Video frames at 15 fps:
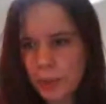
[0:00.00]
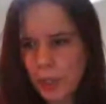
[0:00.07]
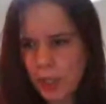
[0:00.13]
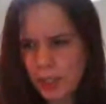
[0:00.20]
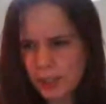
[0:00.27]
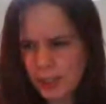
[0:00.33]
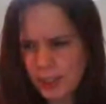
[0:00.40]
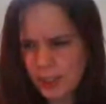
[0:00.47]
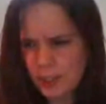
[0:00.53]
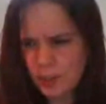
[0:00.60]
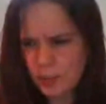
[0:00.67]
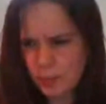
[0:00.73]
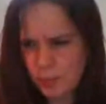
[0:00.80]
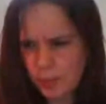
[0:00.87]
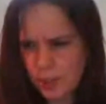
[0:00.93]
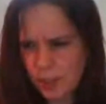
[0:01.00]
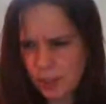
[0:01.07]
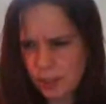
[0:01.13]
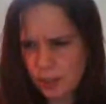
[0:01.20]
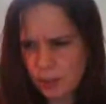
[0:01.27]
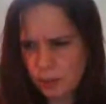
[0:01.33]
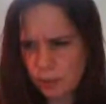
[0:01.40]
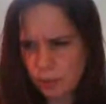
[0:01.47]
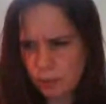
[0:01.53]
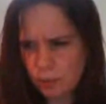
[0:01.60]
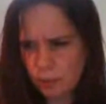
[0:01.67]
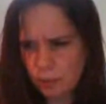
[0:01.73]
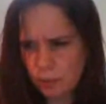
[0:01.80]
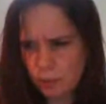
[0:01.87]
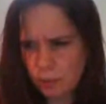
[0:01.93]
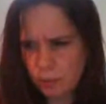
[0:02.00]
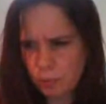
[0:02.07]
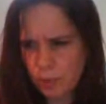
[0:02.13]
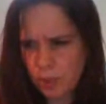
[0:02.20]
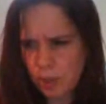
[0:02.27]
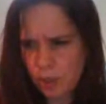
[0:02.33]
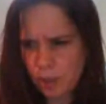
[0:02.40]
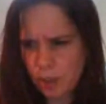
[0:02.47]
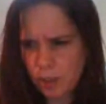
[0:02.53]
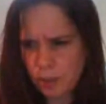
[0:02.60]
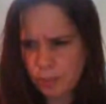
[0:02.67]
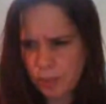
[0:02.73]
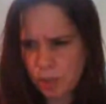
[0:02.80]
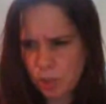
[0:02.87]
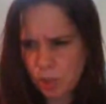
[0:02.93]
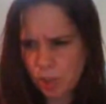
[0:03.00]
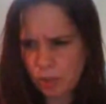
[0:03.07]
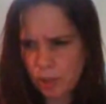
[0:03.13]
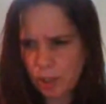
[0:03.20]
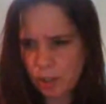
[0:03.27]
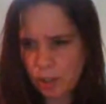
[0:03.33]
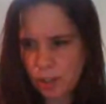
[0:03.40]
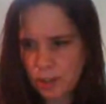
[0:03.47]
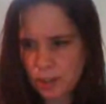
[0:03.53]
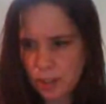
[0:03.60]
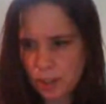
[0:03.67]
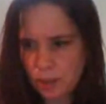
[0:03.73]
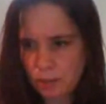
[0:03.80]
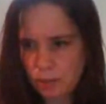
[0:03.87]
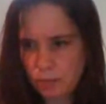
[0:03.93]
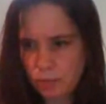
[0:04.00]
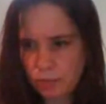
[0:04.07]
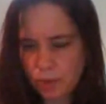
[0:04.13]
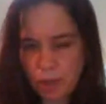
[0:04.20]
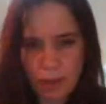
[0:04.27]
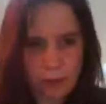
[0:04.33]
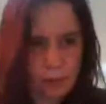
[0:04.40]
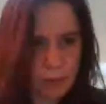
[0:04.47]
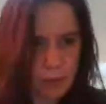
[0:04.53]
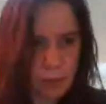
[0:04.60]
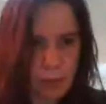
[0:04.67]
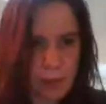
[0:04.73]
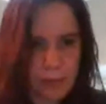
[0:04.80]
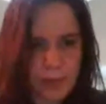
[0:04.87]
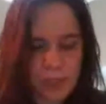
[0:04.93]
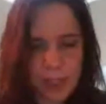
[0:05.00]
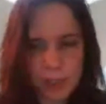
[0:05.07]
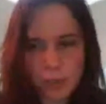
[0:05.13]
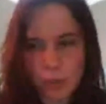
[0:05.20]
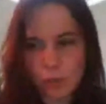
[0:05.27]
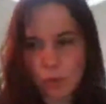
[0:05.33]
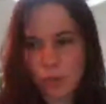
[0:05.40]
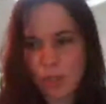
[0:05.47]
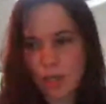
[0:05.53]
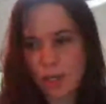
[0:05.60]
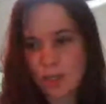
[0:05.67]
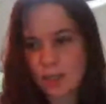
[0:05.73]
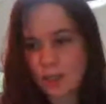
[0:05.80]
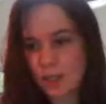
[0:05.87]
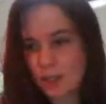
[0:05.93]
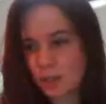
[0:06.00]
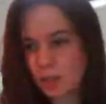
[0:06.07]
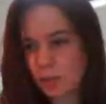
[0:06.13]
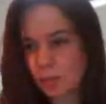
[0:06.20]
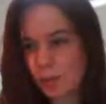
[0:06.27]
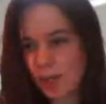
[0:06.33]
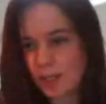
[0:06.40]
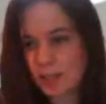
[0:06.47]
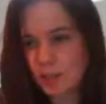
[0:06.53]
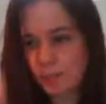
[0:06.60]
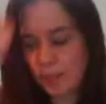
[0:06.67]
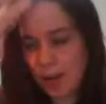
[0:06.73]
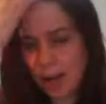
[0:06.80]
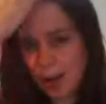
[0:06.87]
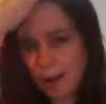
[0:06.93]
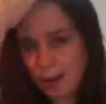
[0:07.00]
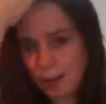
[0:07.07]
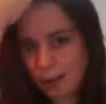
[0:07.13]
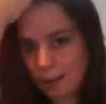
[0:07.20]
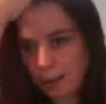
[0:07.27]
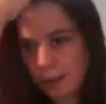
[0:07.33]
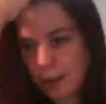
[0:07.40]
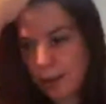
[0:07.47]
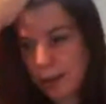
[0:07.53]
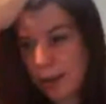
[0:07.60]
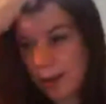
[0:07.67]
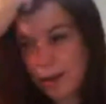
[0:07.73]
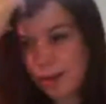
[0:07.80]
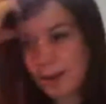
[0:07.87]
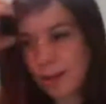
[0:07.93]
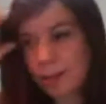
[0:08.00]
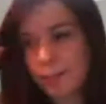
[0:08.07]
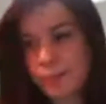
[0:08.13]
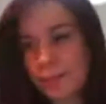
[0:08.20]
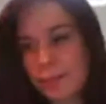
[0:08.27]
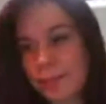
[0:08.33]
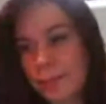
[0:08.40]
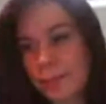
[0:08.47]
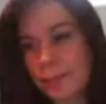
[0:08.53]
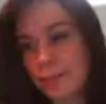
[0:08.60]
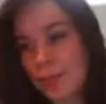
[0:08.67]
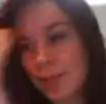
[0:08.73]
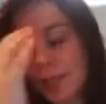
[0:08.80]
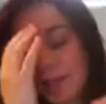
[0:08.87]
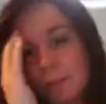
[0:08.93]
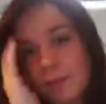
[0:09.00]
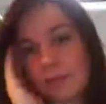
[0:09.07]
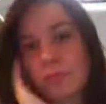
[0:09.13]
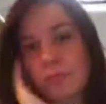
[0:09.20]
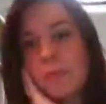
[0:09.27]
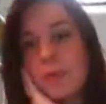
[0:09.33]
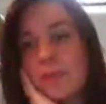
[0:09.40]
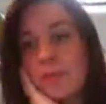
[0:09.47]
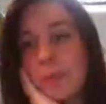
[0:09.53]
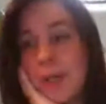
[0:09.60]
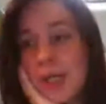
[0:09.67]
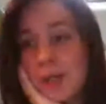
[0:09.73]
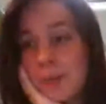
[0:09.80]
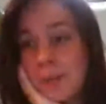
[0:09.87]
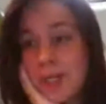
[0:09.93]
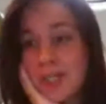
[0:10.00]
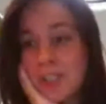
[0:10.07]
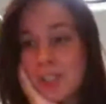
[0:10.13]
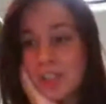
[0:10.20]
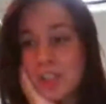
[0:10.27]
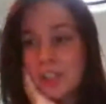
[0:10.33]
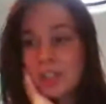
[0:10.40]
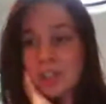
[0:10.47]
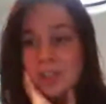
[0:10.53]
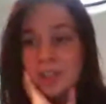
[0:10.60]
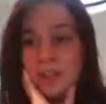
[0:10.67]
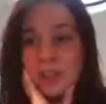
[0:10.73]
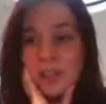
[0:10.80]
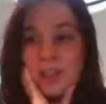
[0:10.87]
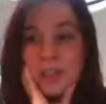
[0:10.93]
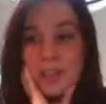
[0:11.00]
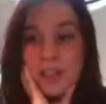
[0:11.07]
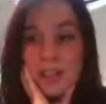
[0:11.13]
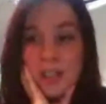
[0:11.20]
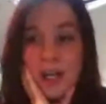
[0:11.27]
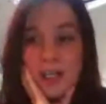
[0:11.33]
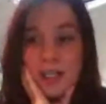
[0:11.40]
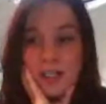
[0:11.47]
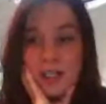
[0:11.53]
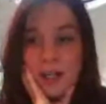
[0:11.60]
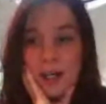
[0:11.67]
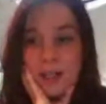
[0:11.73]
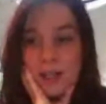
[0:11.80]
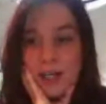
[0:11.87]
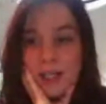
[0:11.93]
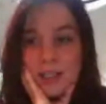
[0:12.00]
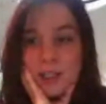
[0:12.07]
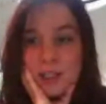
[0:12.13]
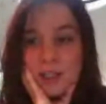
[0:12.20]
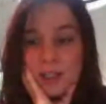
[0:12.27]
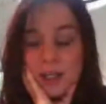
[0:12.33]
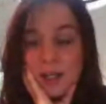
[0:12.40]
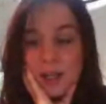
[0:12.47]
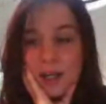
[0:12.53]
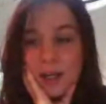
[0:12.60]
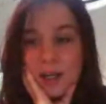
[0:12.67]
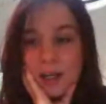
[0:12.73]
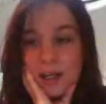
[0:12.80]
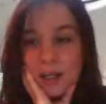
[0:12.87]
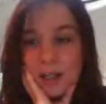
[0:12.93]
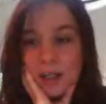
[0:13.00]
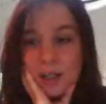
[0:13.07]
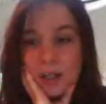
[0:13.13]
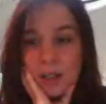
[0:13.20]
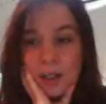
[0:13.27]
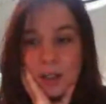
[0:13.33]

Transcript: regardless, we are going to be sharing content from the website so that it directs back. I think we've pretty much decided that that's